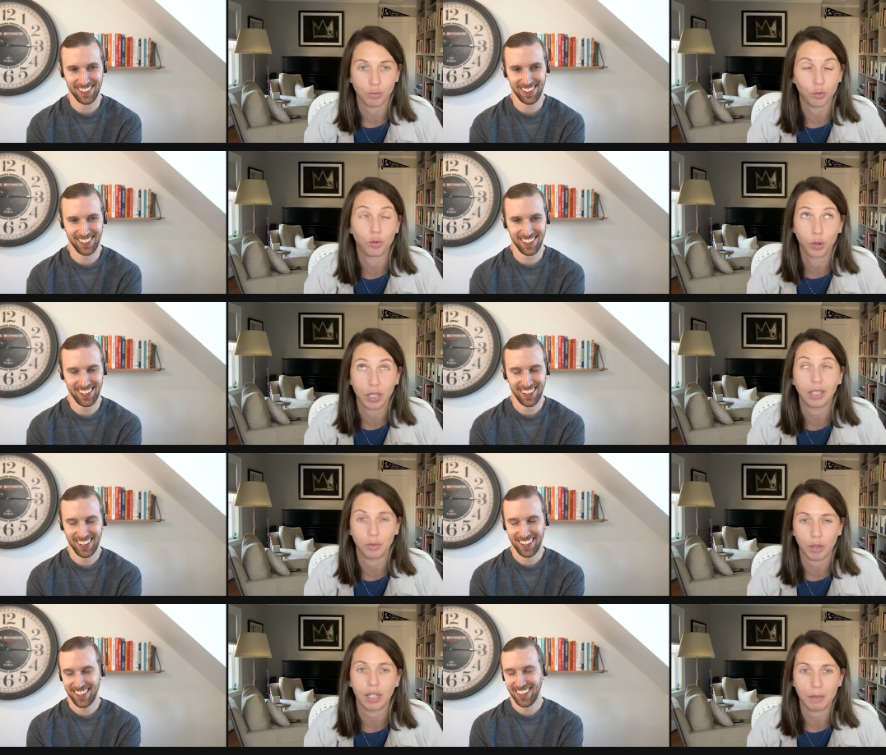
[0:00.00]
Speaker 1: Really,
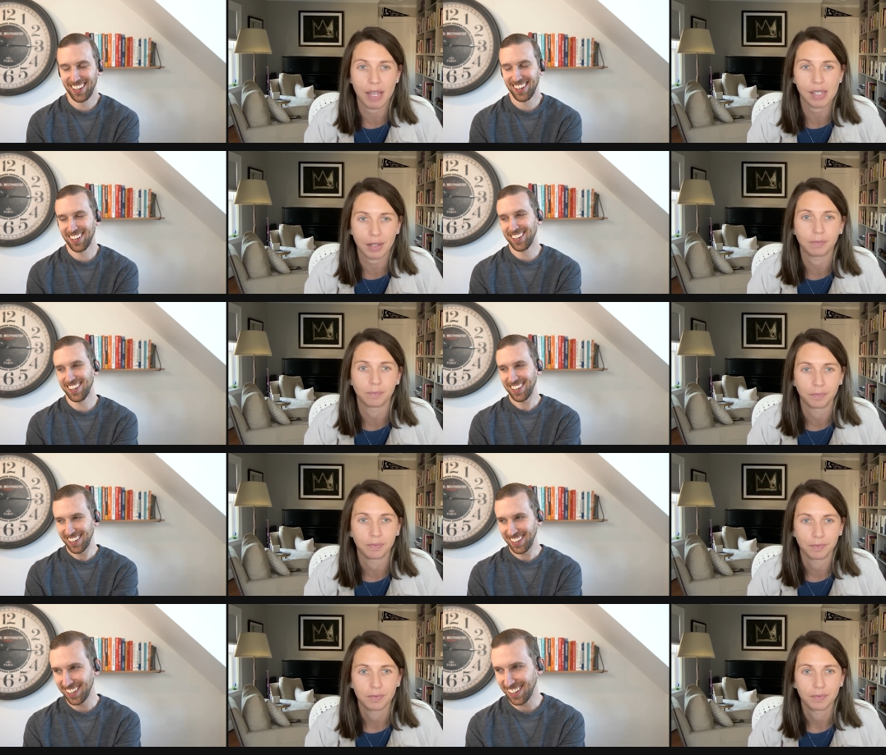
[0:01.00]
really amazing.
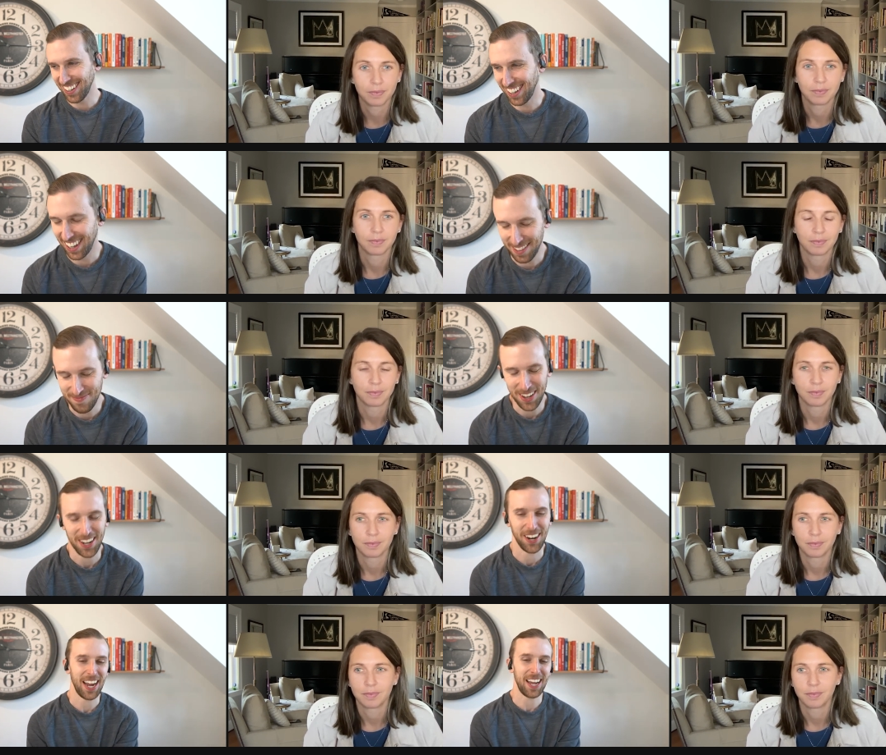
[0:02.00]
Speaker 2: Um, all
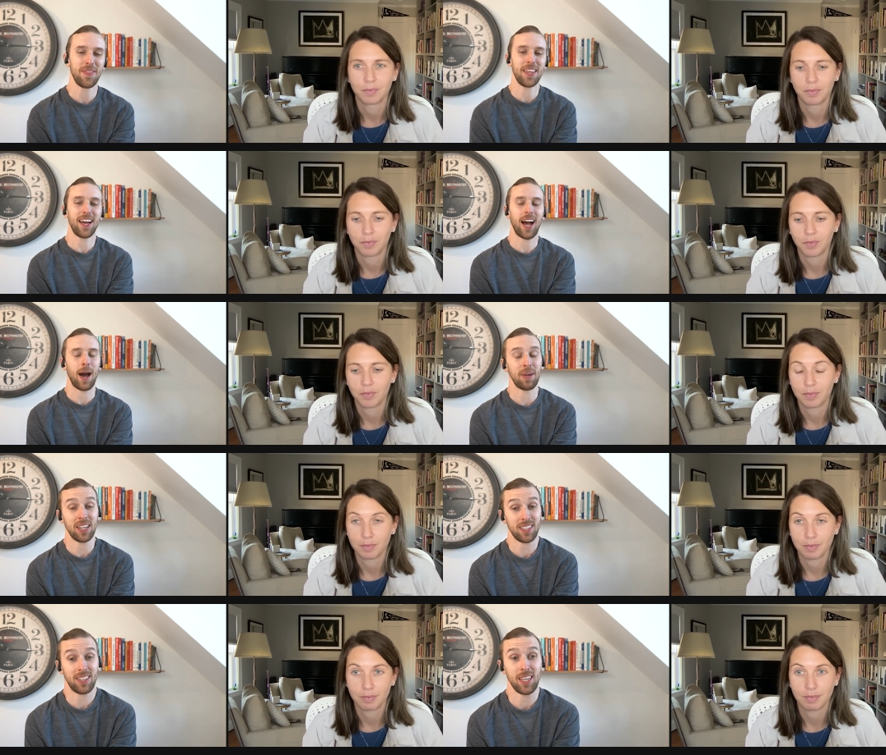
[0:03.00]
right. I'm gonna
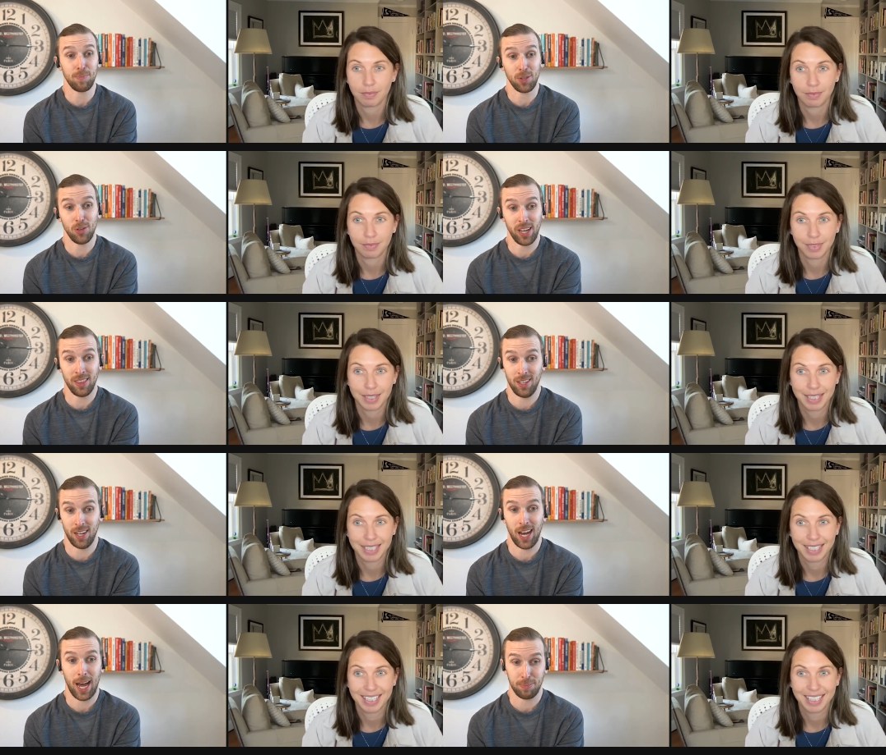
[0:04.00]
keep you in the
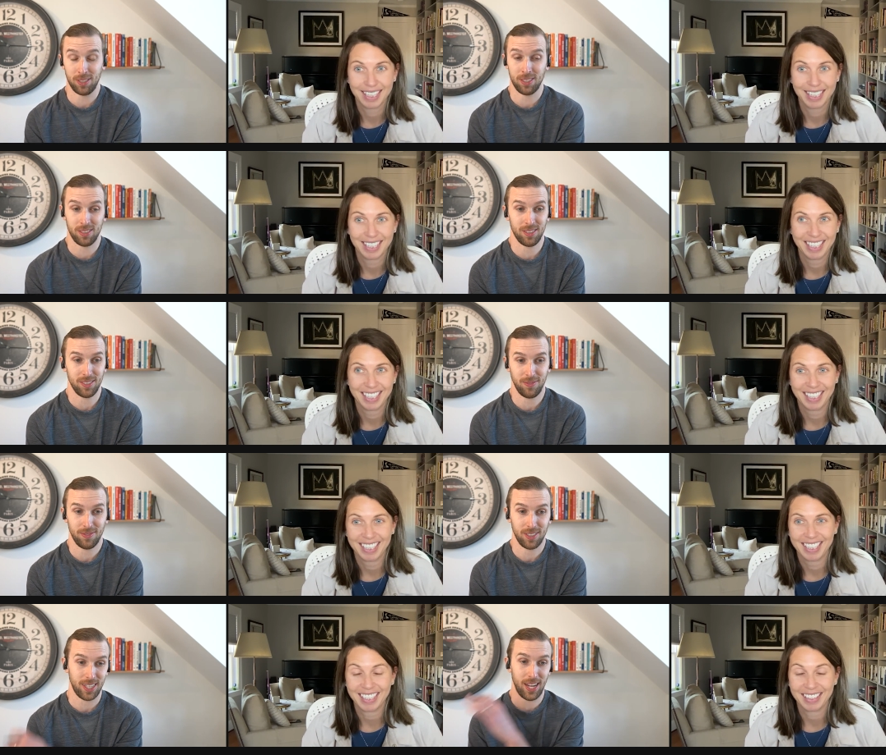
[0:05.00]
ops
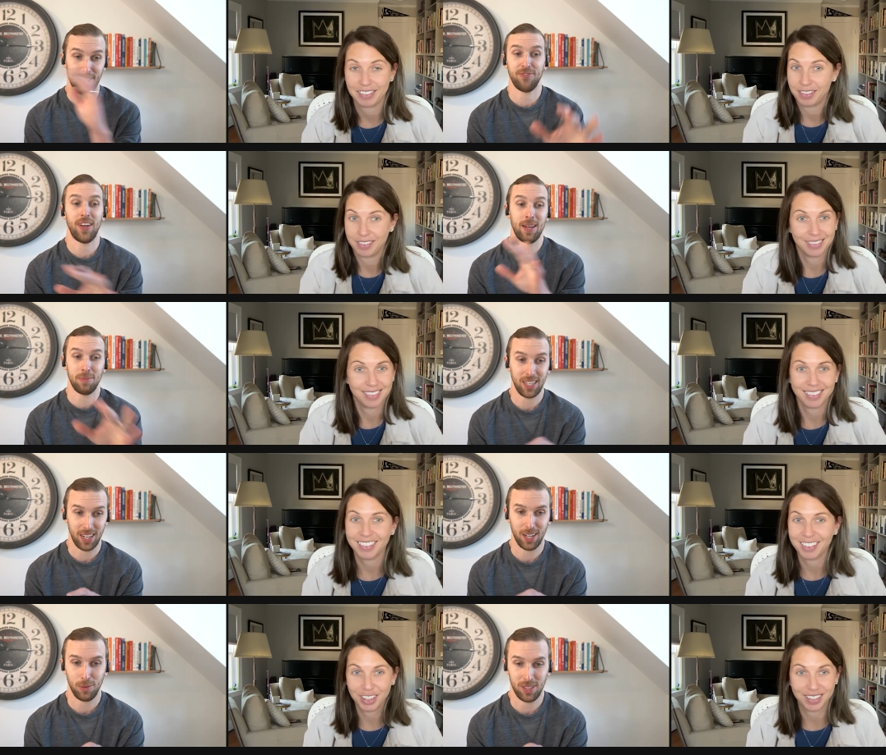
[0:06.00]
kind of family
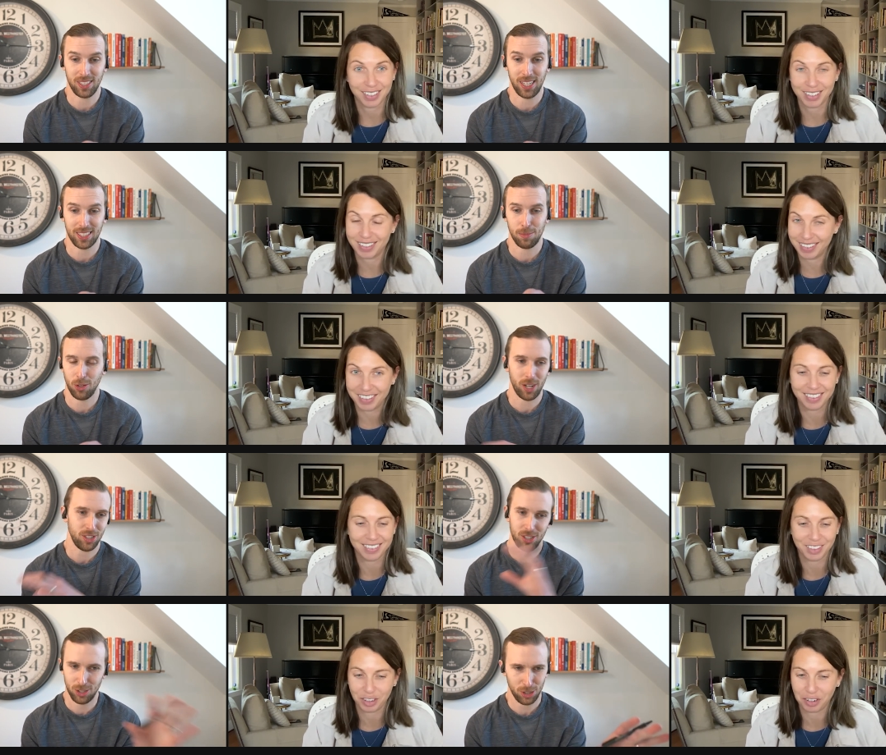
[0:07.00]
here with these next couple questions. You're,